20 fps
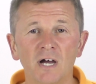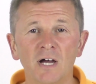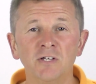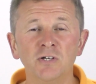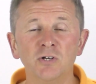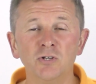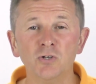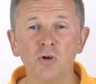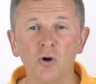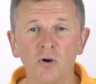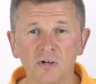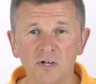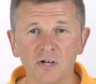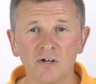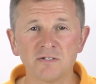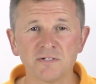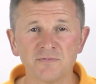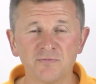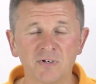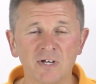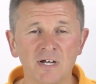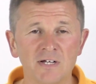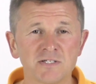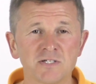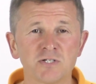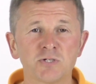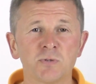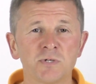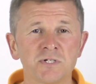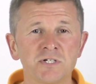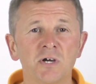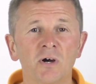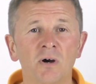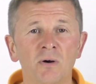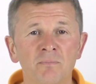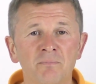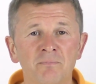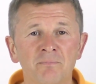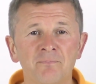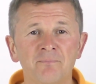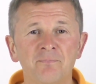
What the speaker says: and you're not going to forget to switch it on.